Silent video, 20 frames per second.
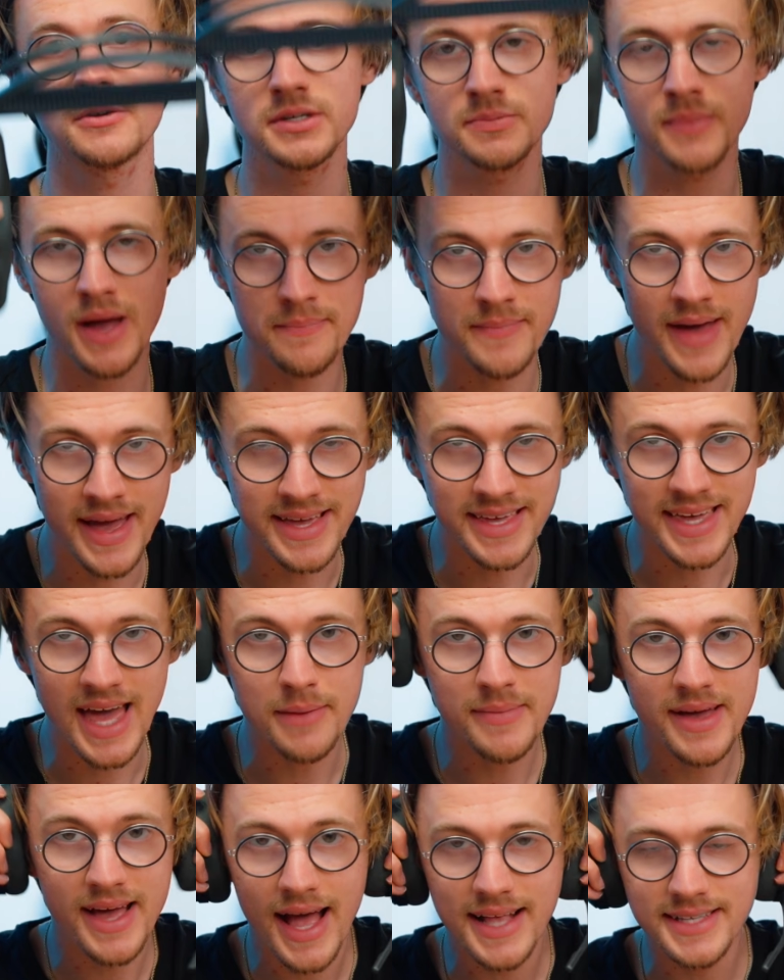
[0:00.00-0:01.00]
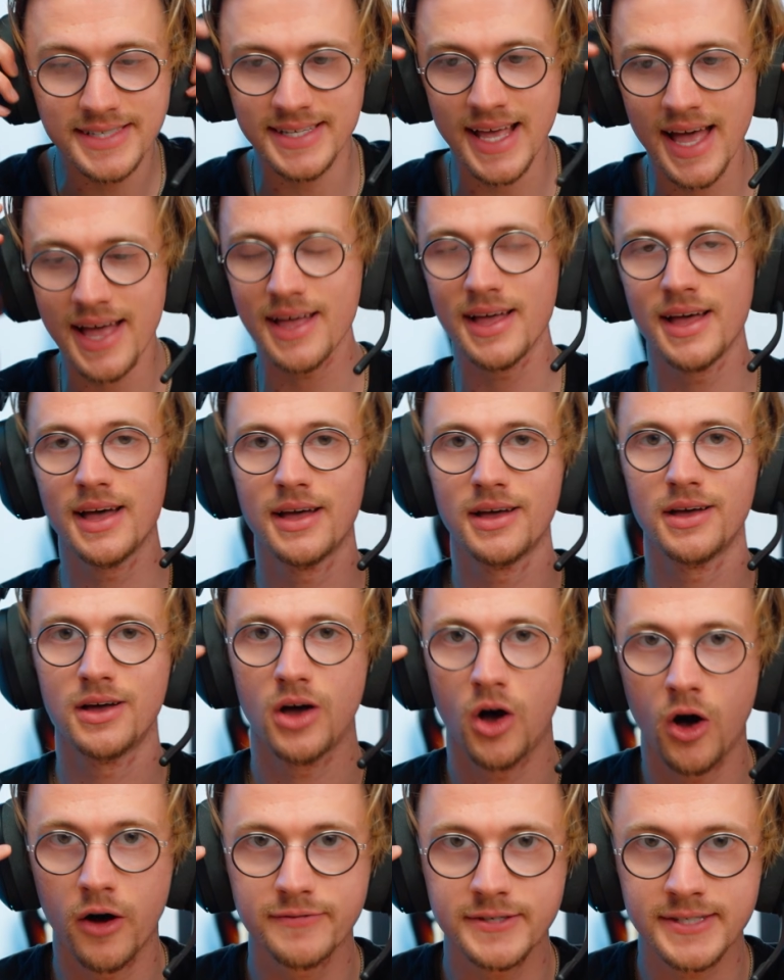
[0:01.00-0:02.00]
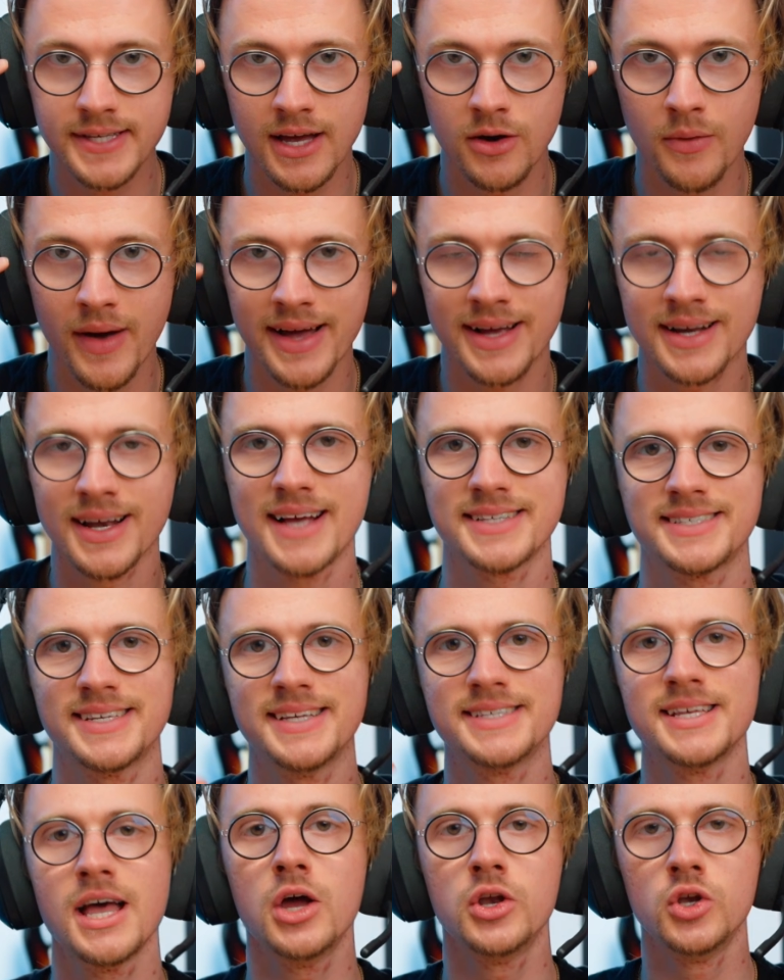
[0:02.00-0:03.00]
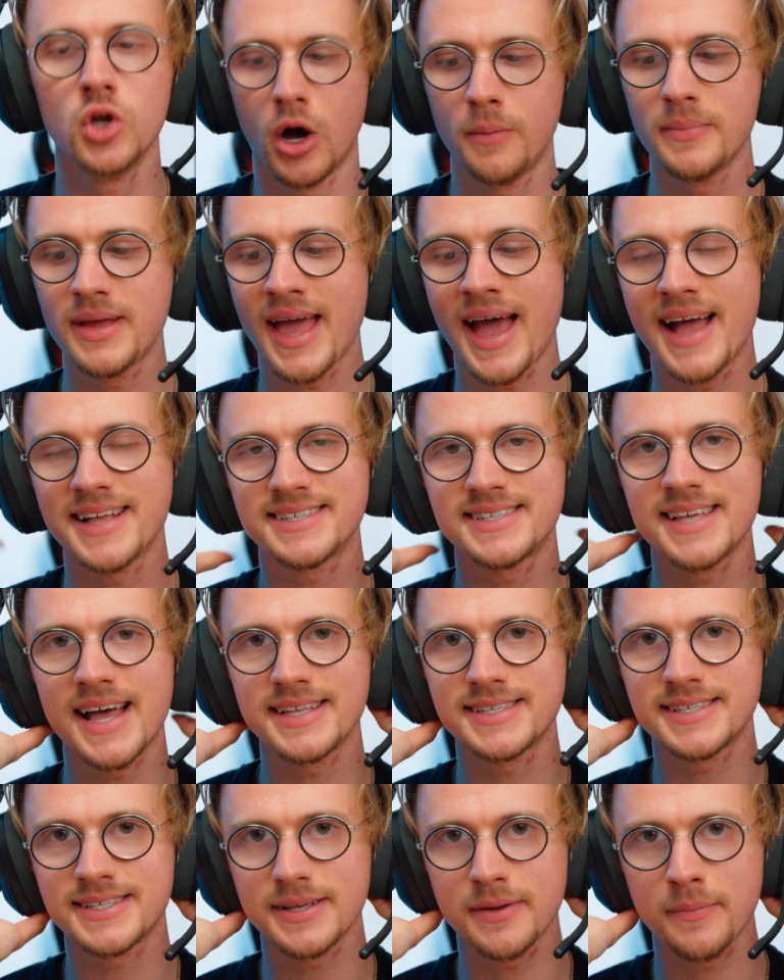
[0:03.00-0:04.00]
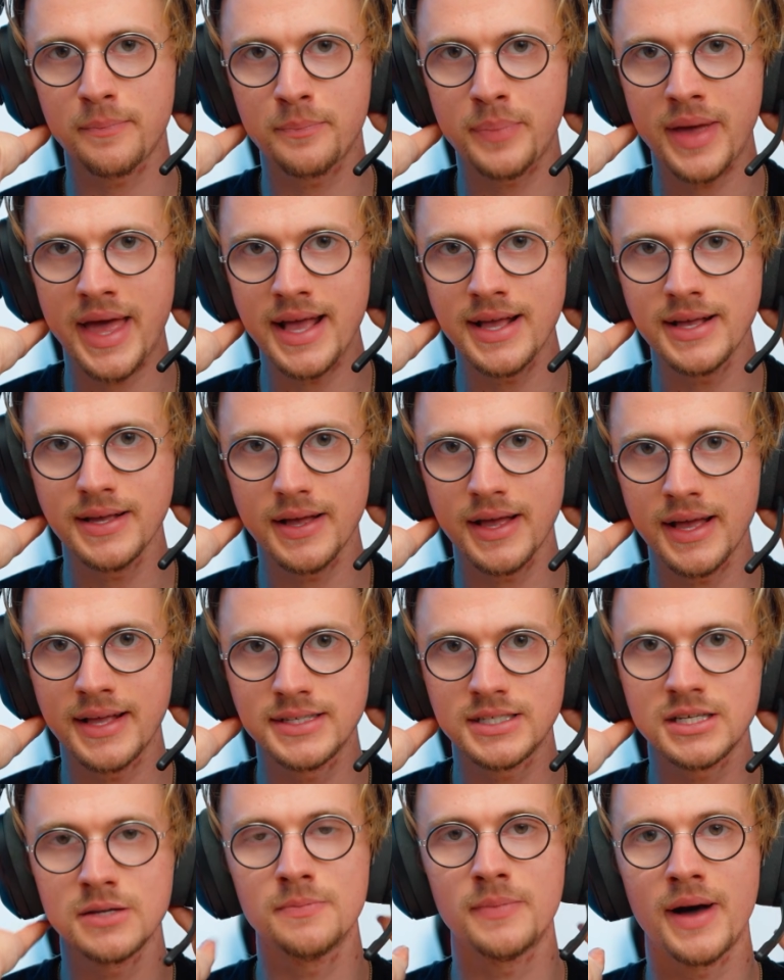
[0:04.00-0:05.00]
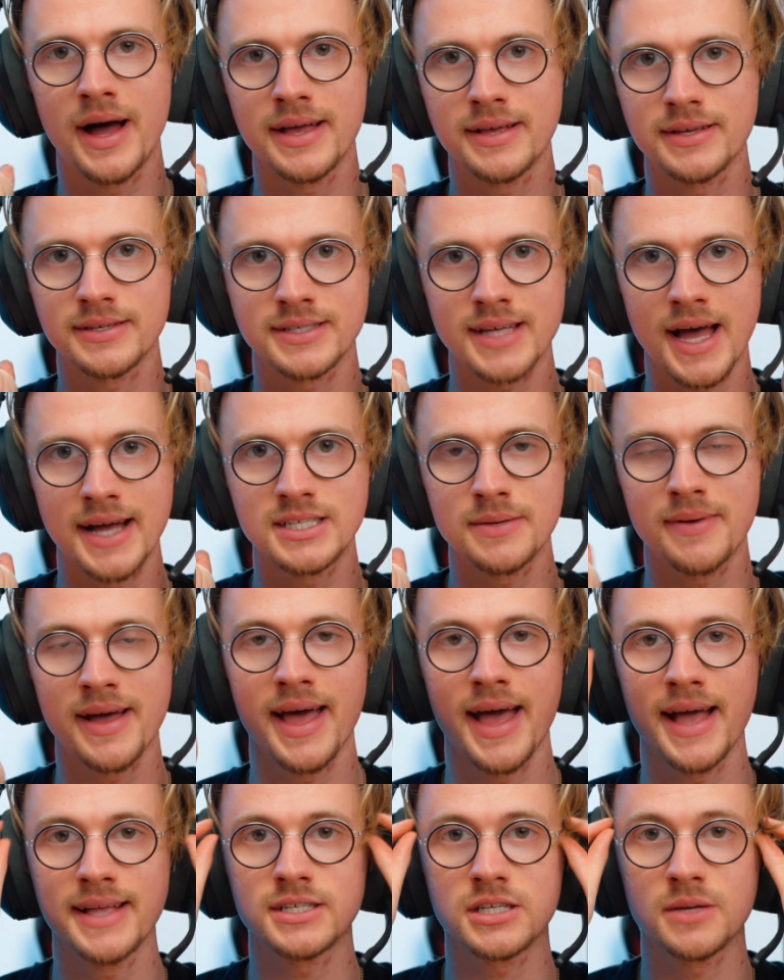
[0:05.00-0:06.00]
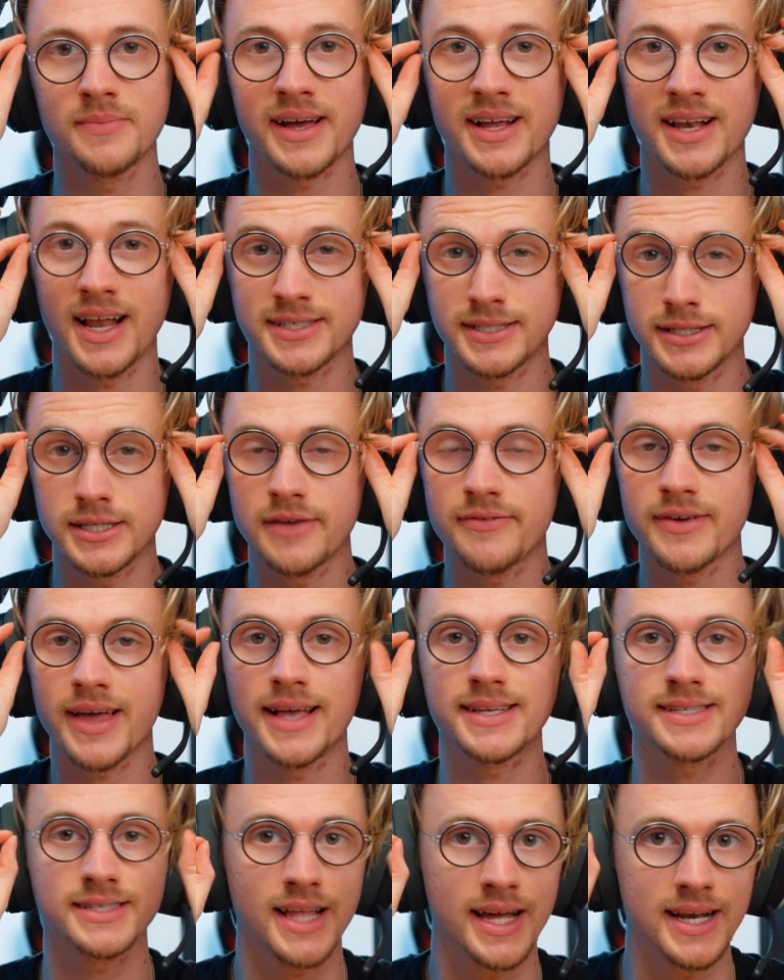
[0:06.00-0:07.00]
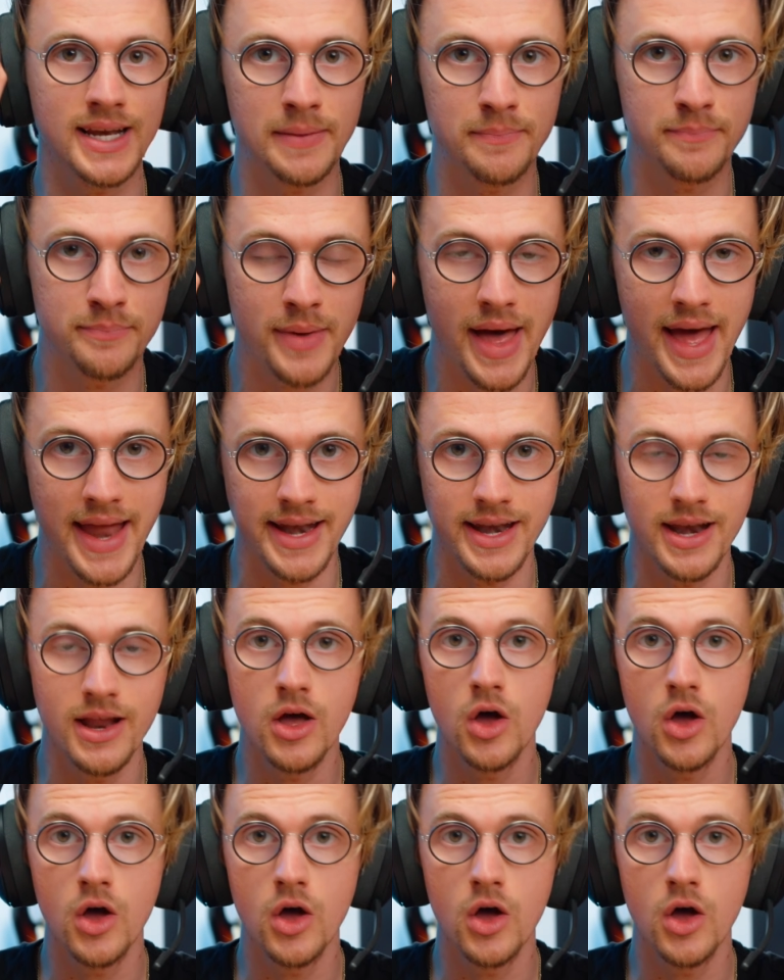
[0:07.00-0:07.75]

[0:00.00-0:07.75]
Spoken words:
as my main gaming headset. Obviously I wear glasses. Normally headsets ping into my sides of my head, so my glasses either get slightly bent